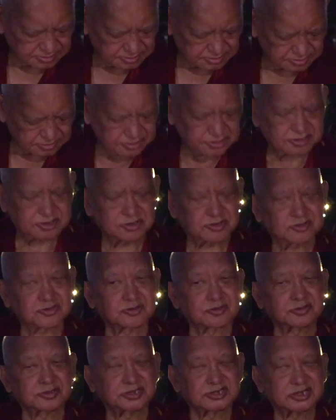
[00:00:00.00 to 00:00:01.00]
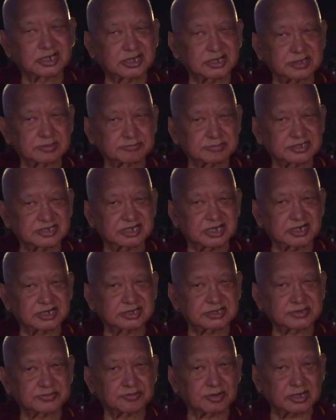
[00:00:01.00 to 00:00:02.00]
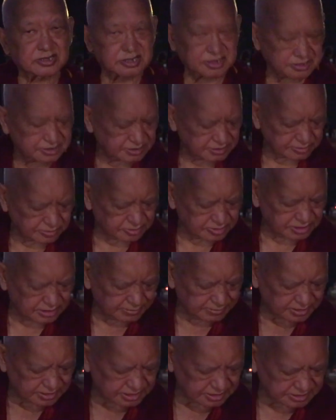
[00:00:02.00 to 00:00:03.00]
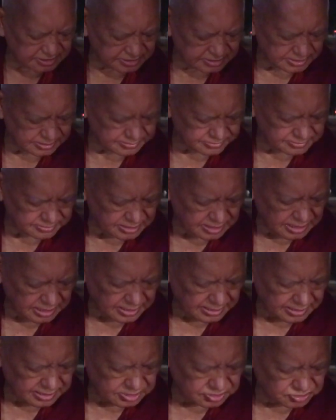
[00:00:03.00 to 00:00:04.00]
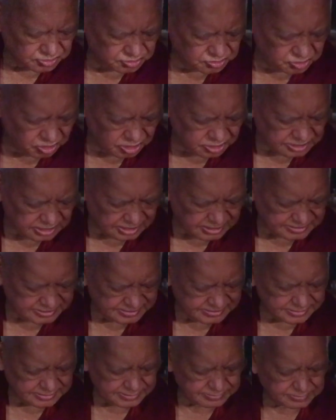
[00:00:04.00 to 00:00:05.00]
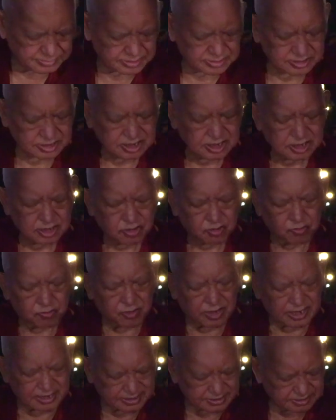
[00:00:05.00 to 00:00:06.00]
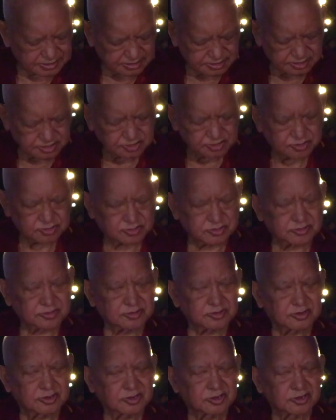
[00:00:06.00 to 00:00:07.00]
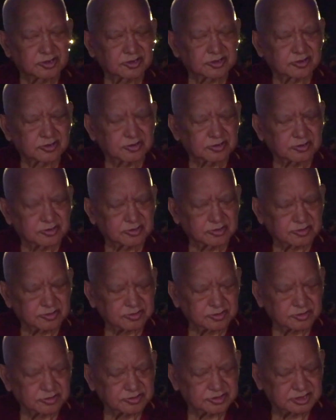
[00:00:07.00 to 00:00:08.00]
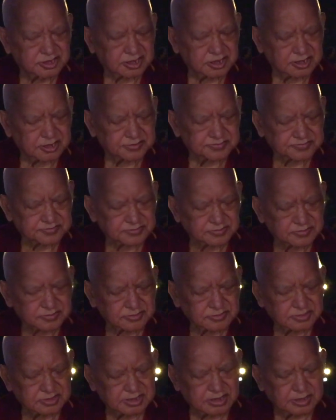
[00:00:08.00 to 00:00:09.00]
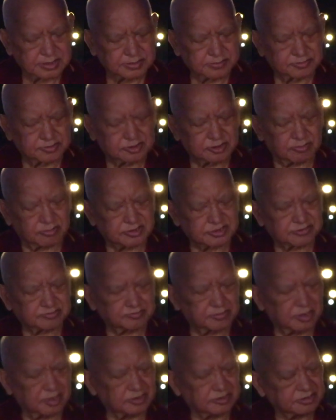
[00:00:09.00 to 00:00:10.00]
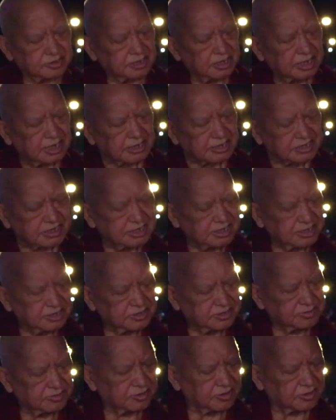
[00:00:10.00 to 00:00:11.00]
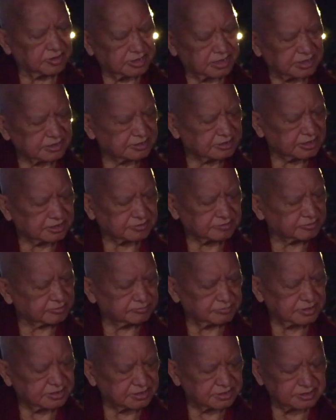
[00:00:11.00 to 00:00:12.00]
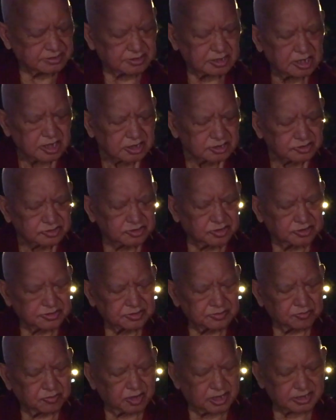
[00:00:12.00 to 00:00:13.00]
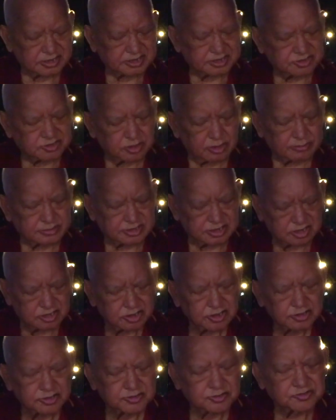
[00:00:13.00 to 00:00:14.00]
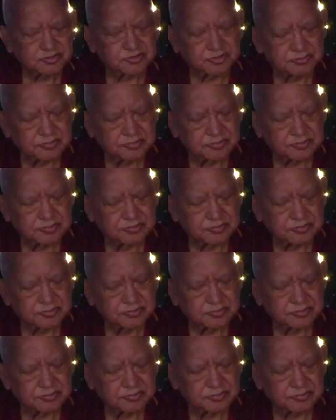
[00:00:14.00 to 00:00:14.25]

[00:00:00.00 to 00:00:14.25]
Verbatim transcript: you see, you cherish for others, you give others sentiment. Jordan's world, you you see, yeah, Buddha was born king or like that. So the world thought, oh, you